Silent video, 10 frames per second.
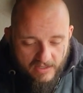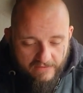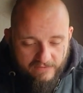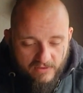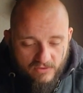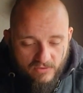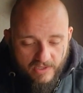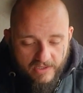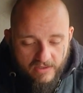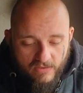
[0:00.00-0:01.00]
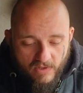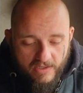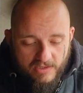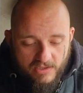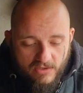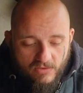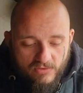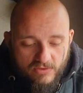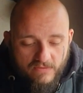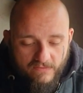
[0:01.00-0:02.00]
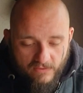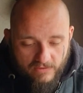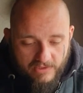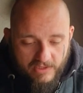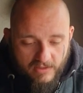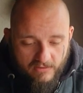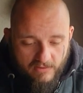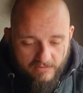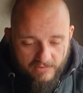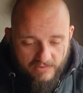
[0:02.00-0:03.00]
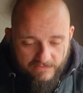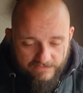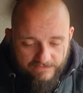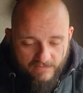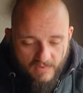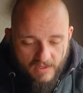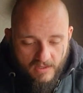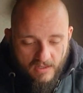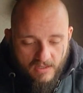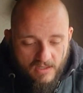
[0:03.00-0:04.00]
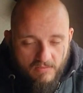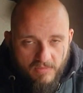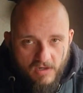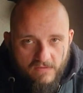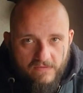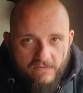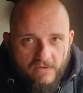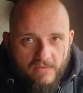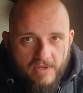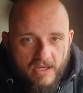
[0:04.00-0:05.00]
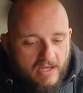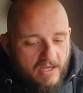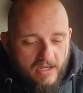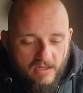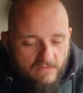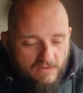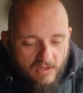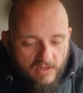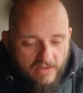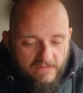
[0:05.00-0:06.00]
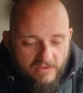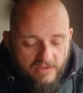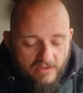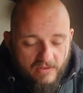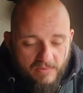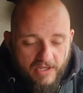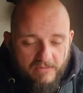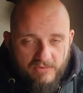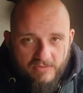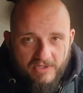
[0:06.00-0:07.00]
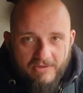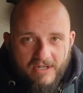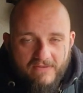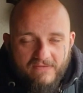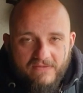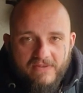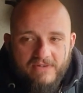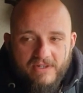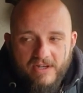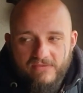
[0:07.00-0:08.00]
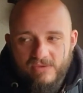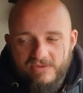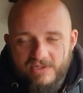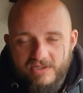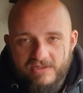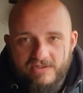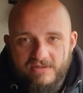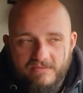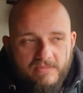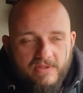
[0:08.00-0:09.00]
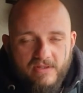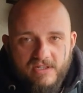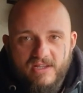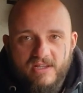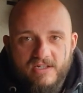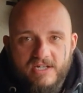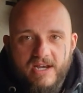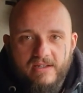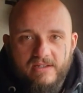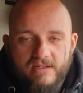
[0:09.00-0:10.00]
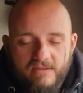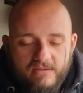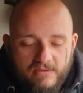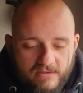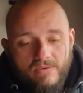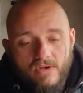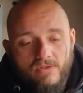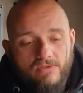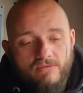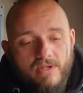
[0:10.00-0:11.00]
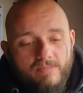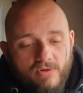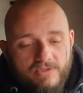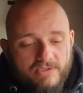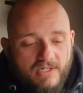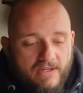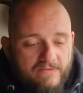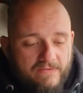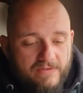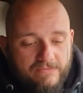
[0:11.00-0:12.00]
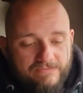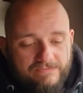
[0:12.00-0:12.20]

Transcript: the Africa Twin weighs 240 kilograms. Both of them are a hell of a lot heavier than the BMW 1150 that everyone sees as the tank. We've got 3 points left.